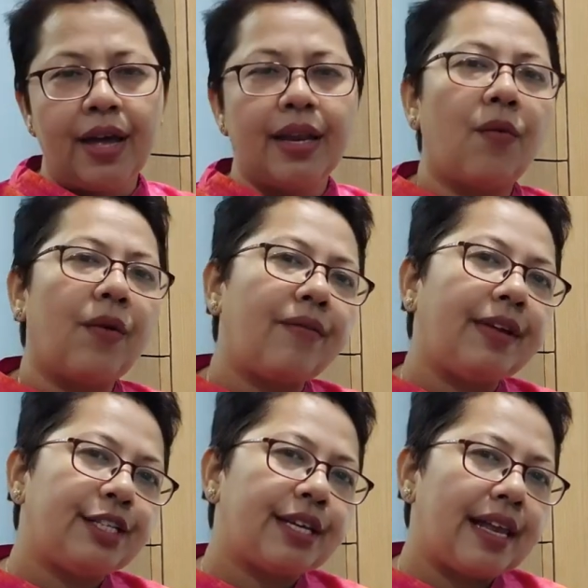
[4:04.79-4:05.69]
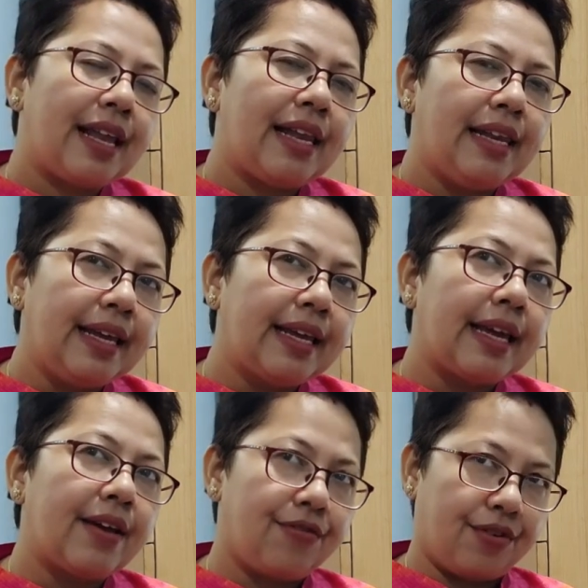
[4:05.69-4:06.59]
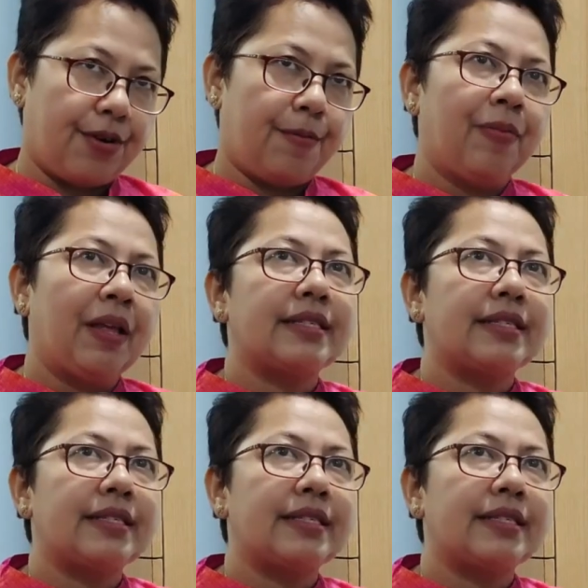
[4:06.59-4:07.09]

Now when we tell a linking verb,